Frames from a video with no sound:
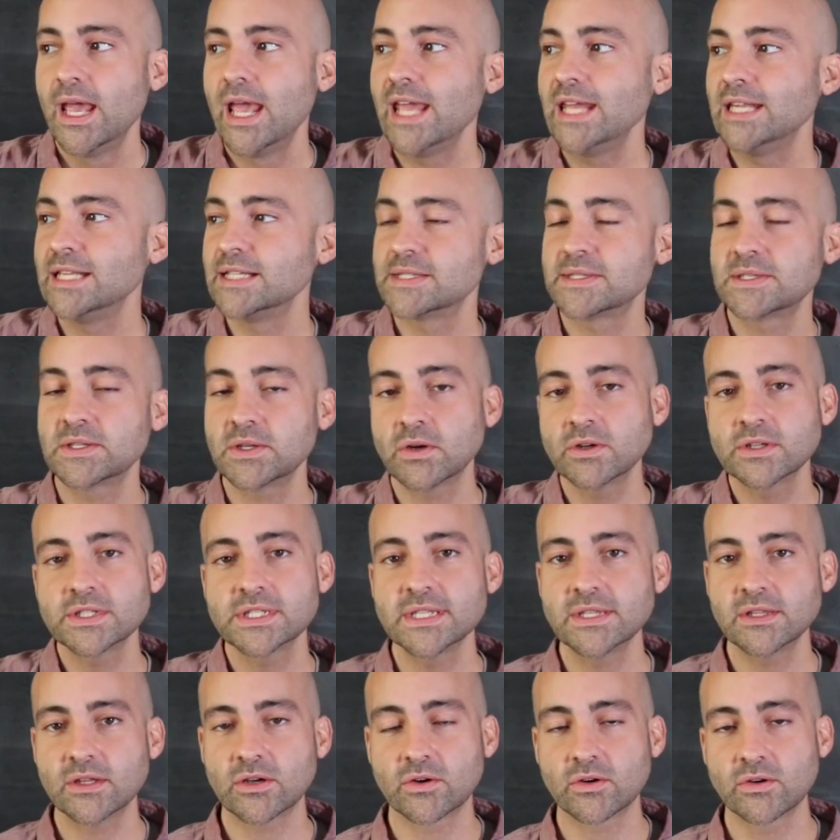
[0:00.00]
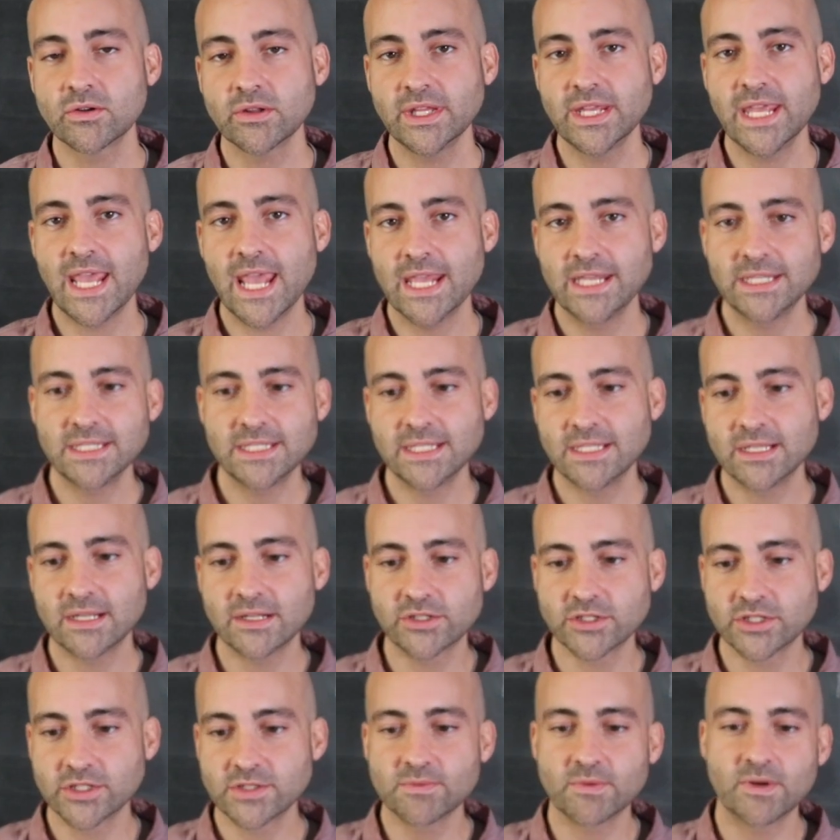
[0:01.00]
And it starts in the early eighteen
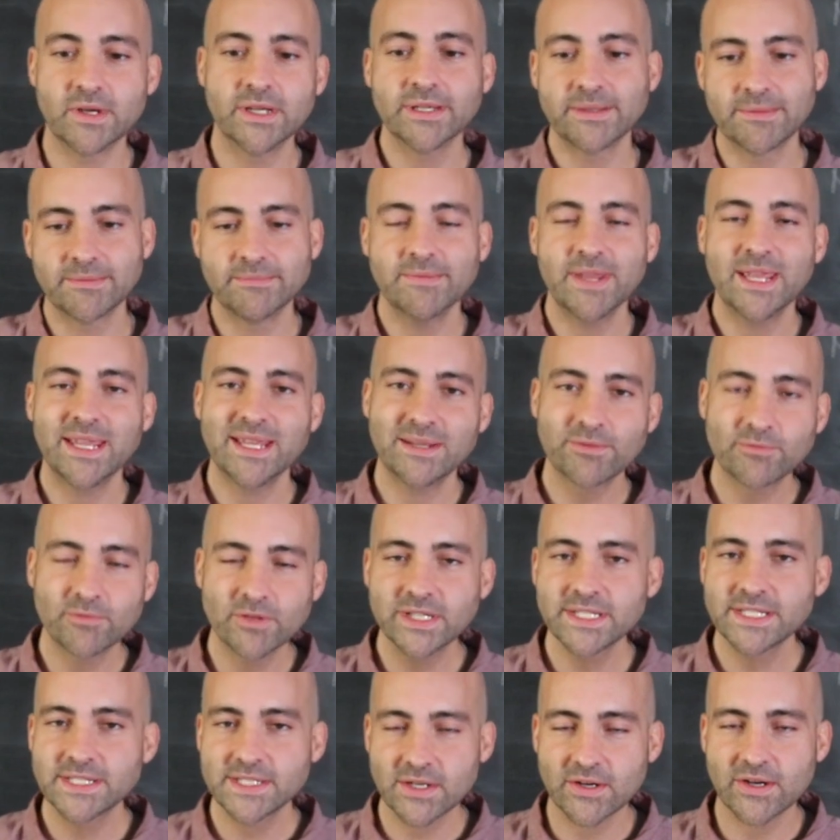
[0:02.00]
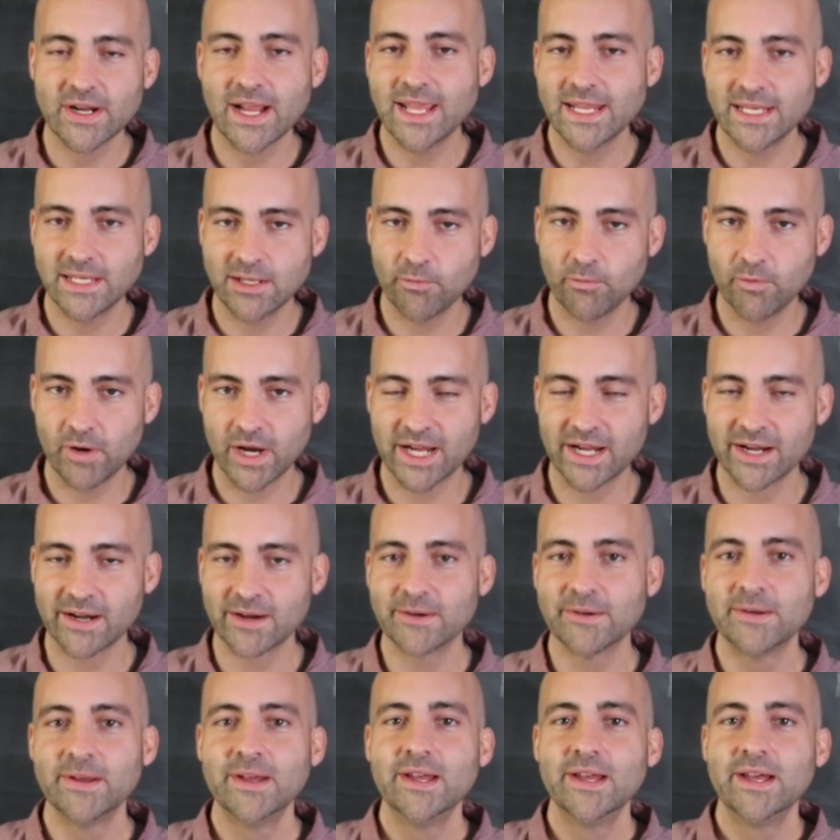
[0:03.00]
hundreds. Well, it, it can really start
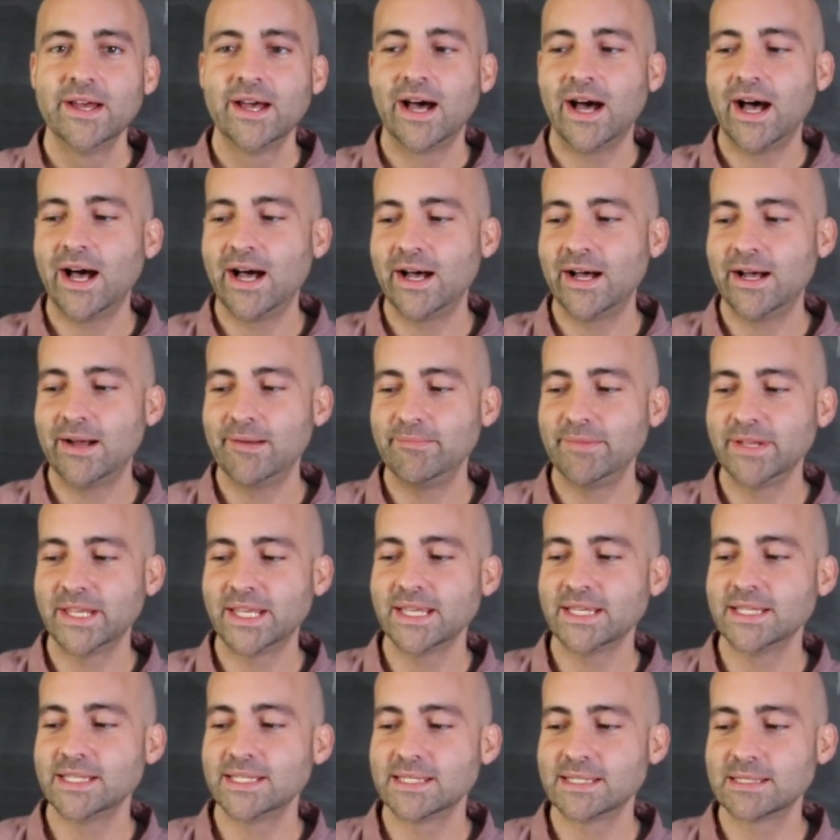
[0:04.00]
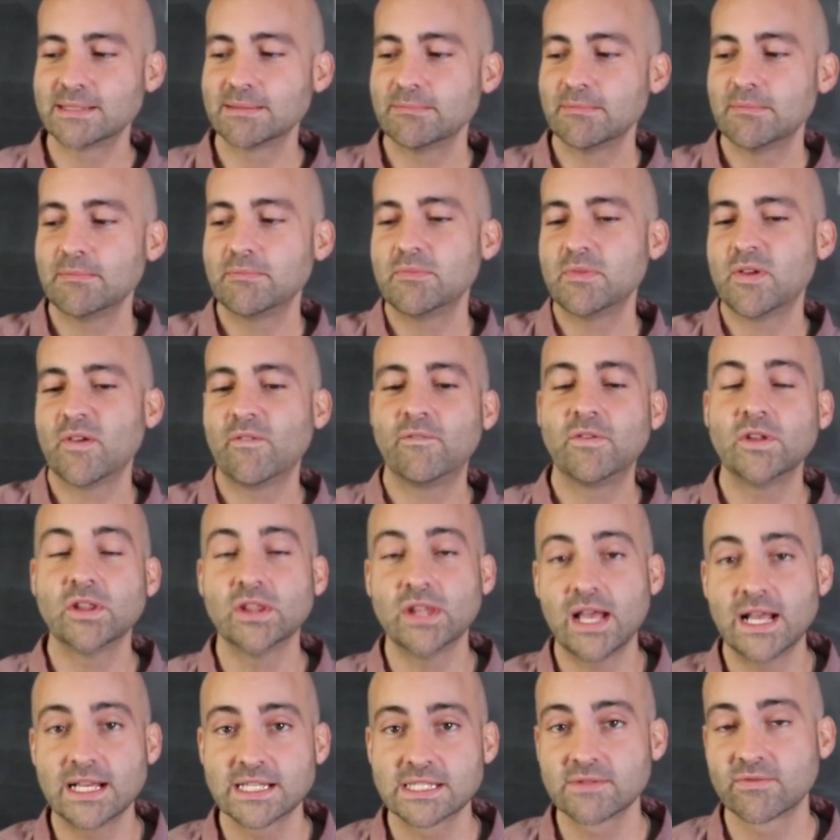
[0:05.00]
anywhere uh, because
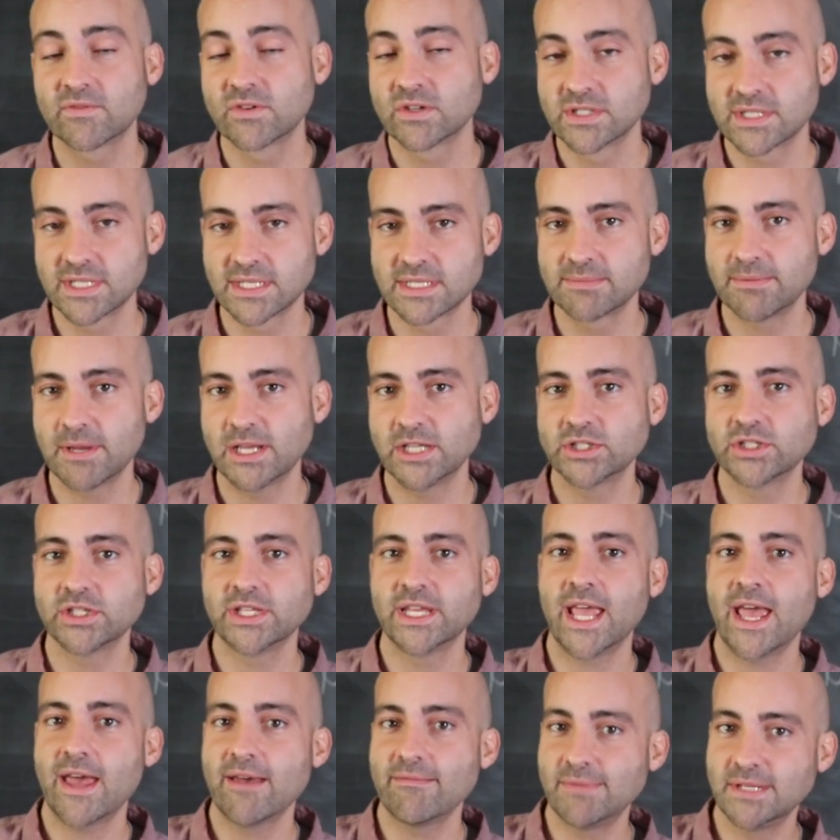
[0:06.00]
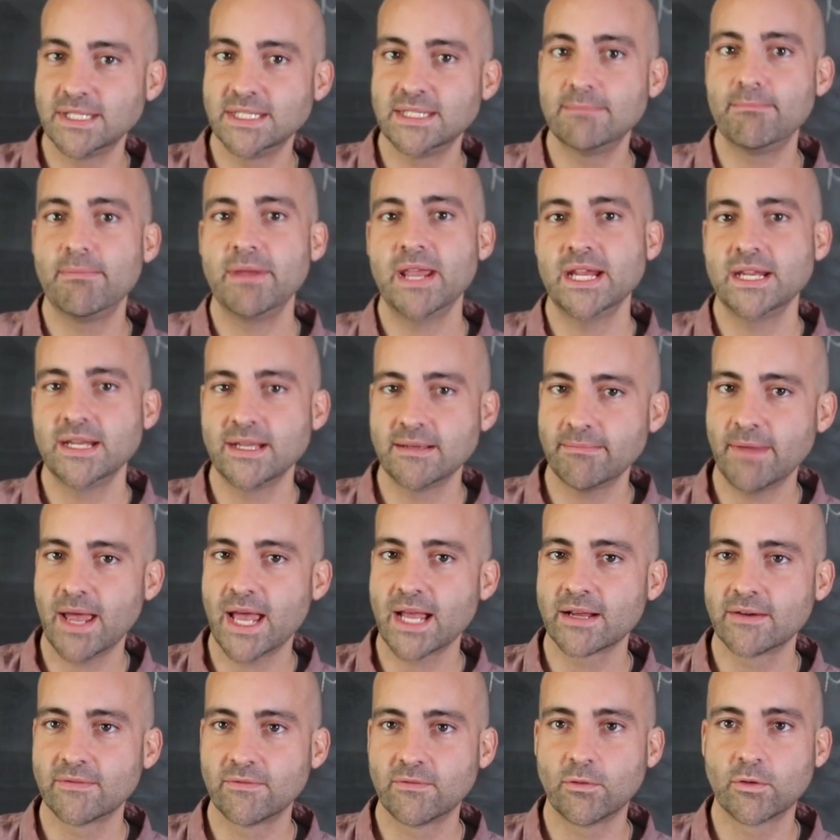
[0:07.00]
philosophers especially have been debating
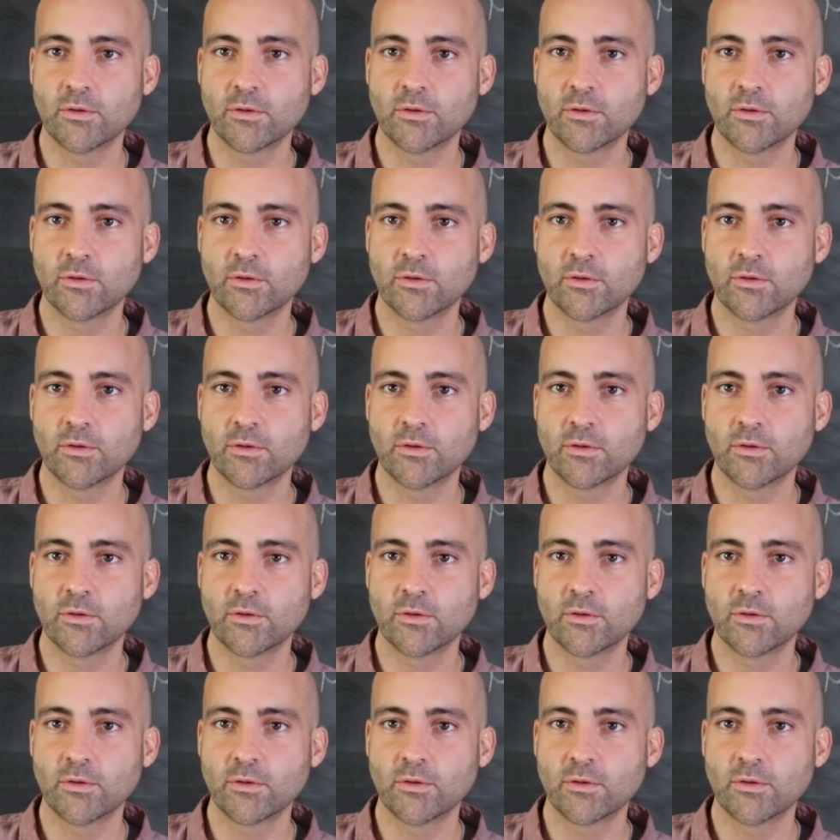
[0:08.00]
back and